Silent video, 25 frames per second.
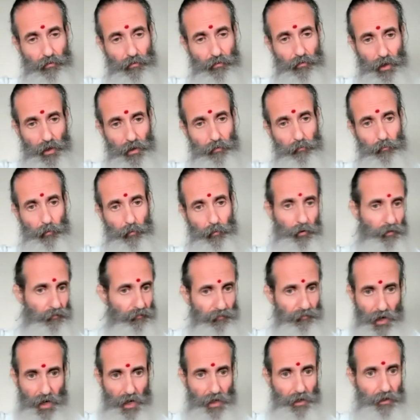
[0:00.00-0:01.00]
Okay,
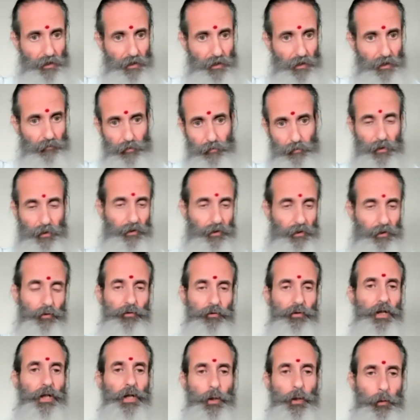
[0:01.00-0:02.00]
modify it.
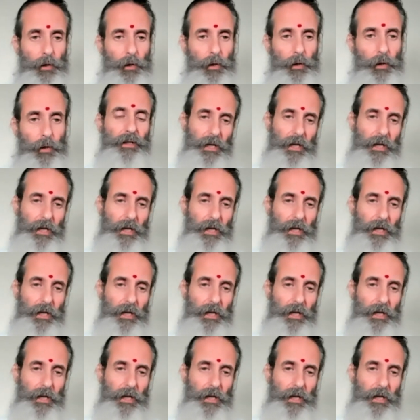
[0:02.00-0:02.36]
Continue it.